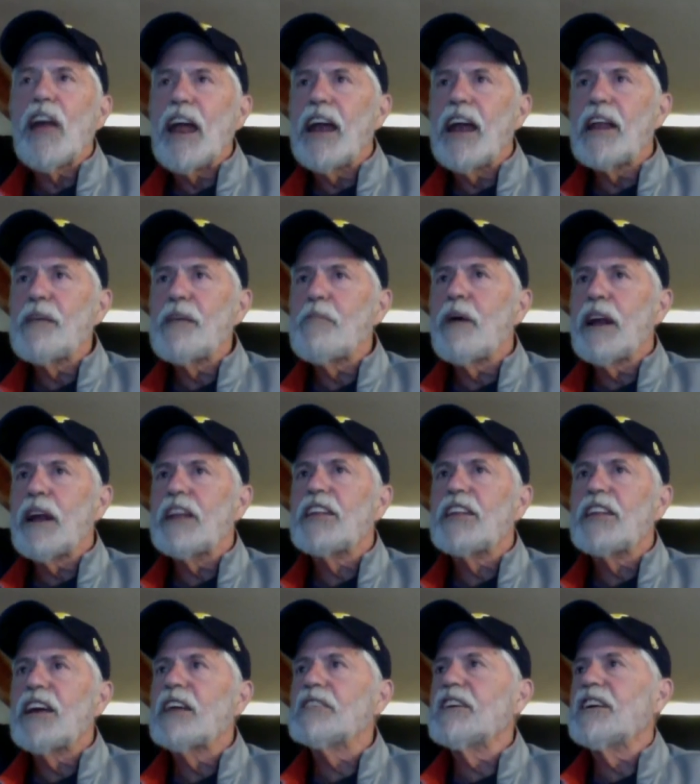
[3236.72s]
anybody
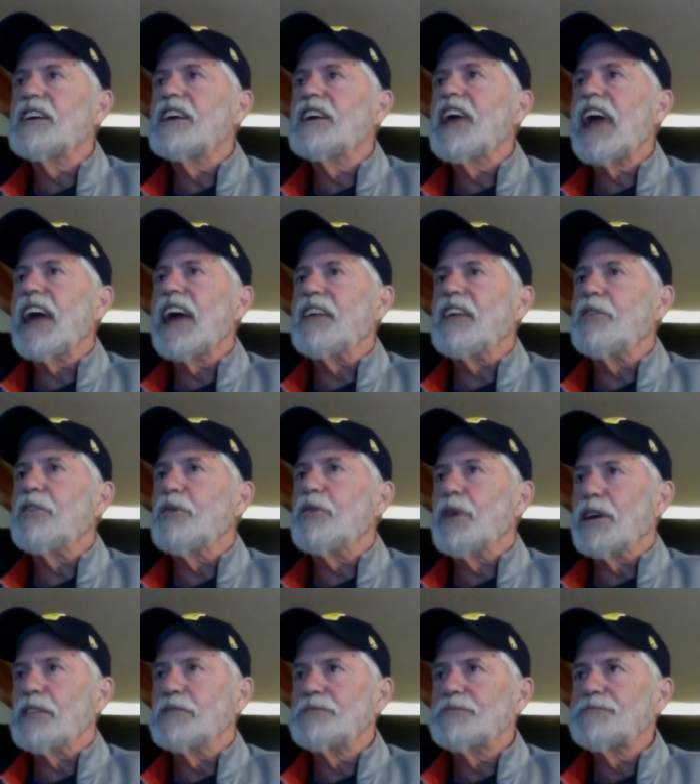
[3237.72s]
tell you can't do
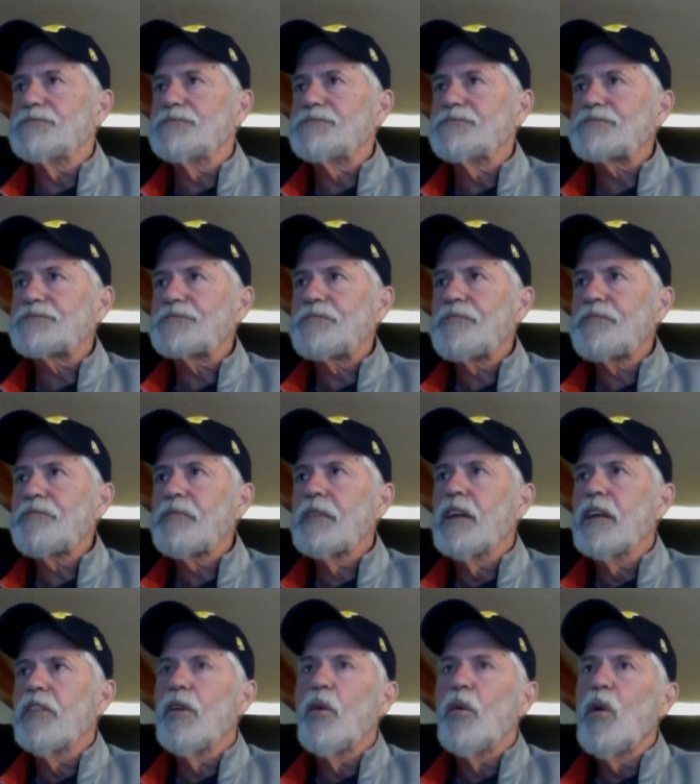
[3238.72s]
it.
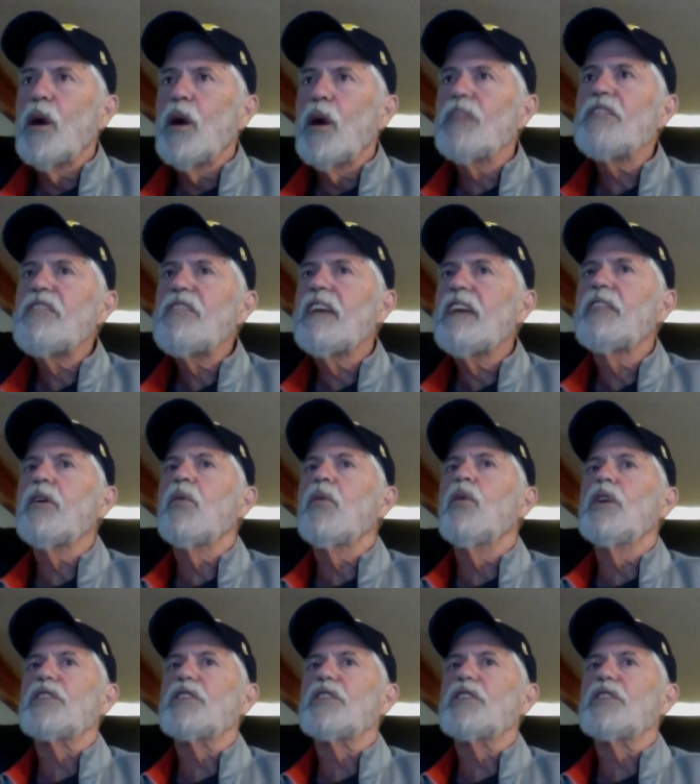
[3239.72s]
The one thing that would have